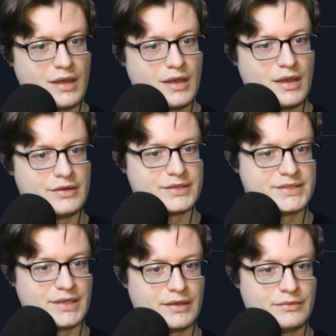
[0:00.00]
And you can
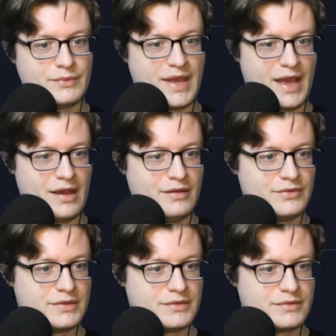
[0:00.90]
see we have
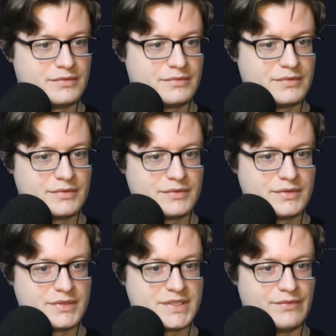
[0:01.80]

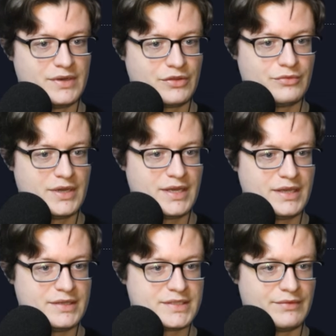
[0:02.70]

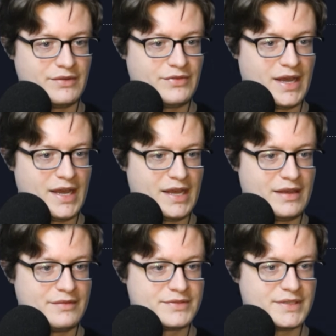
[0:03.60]
73,
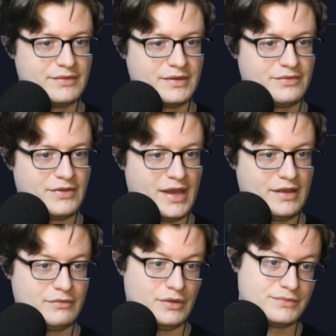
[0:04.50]
75, 75.
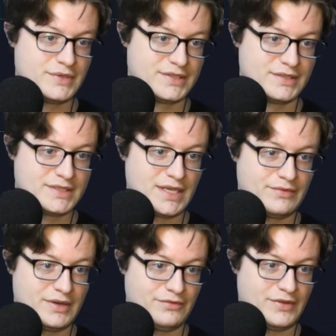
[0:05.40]
Well, this is
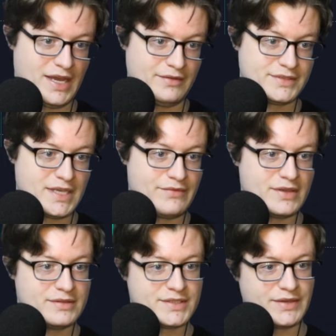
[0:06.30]
75.7,
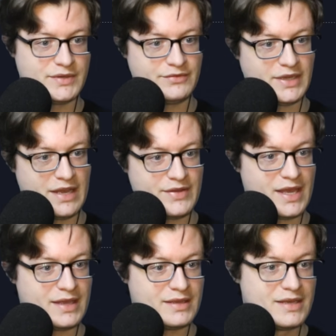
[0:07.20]

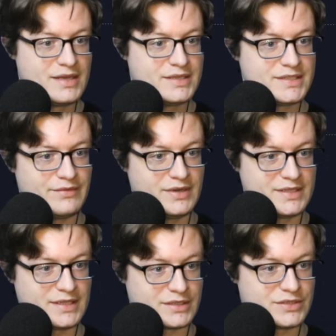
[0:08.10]
75.8,
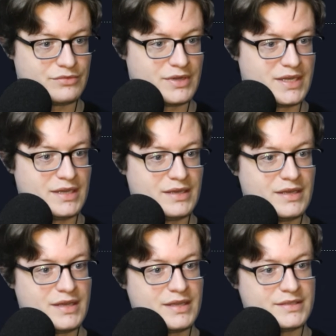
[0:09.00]
76.3,
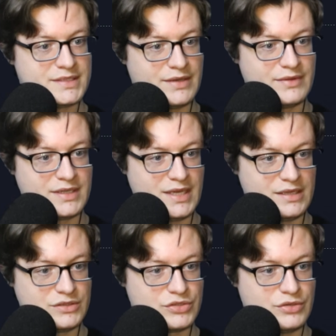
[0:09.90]

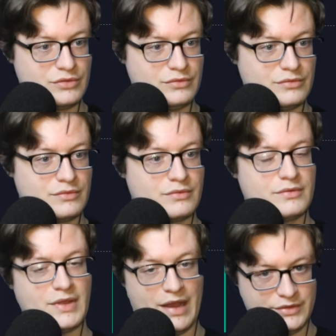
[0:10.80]

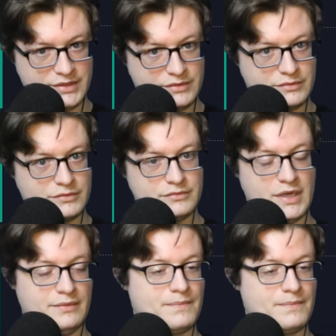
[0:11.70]
78.2,000, right?